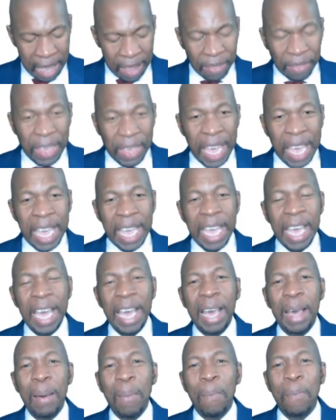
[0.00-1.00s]
The
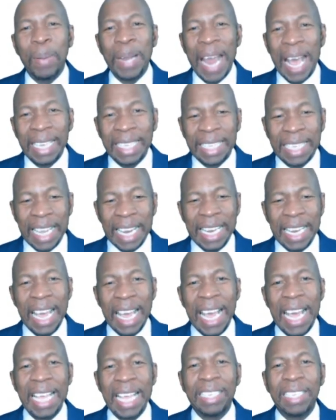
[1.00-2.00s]
blessing
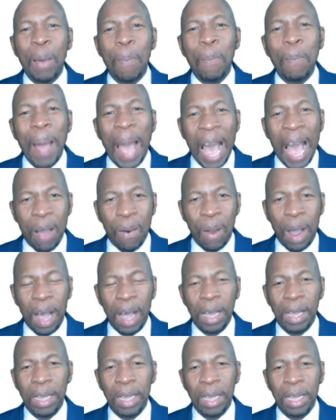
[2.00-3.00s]
is the power,
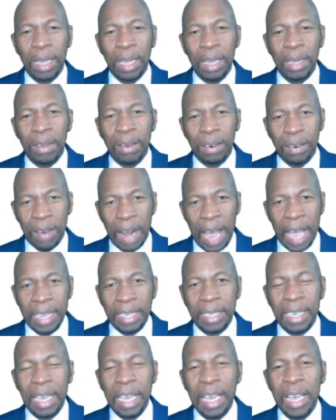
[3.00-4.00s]
all
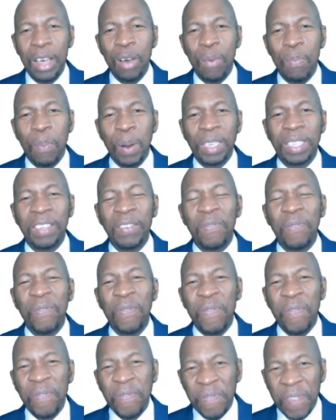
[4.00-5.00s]
right? But
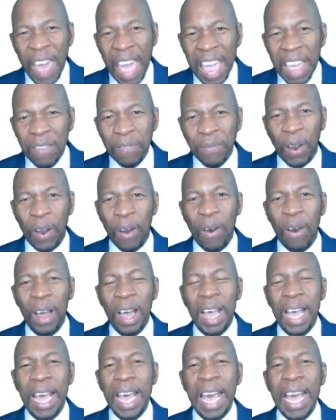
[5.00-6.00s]
favor
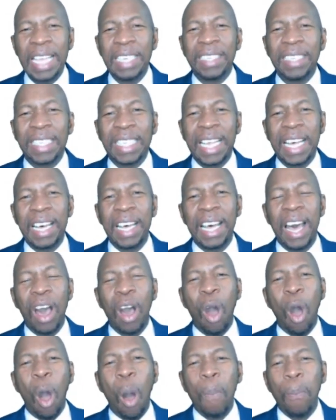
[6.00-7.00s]
is the
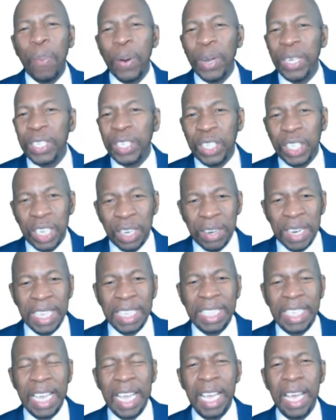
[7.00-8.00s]

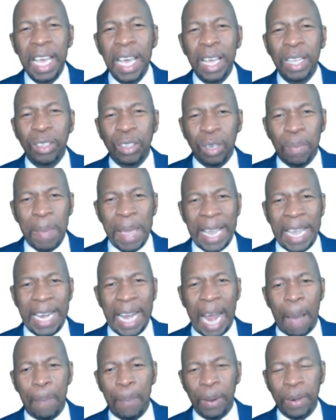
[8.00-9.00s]
opportunity to make it
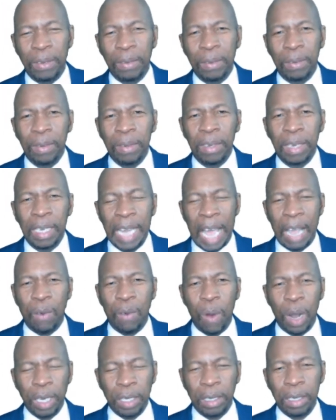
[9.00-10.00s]
happen. Like
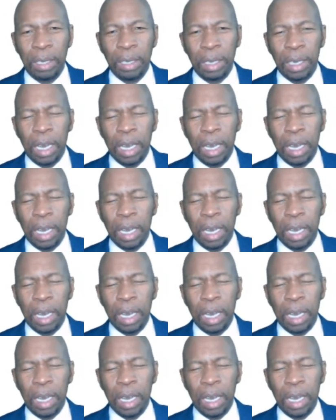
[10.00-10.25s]
what?